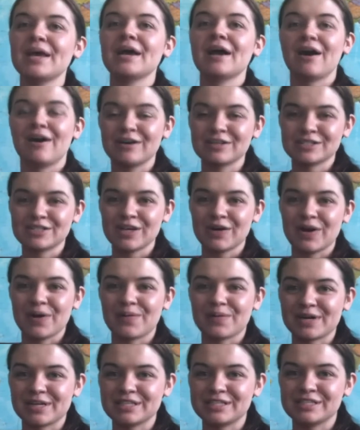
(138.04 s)
Also, I
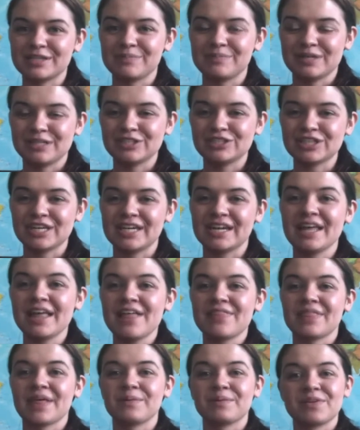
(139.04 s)
wanted to mention
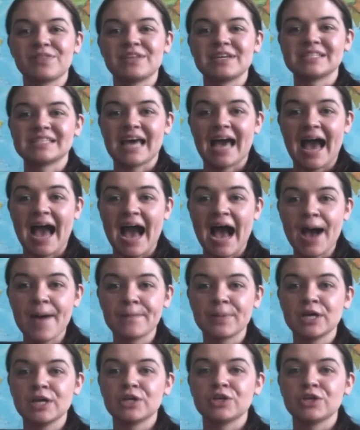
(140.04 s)
that with this app,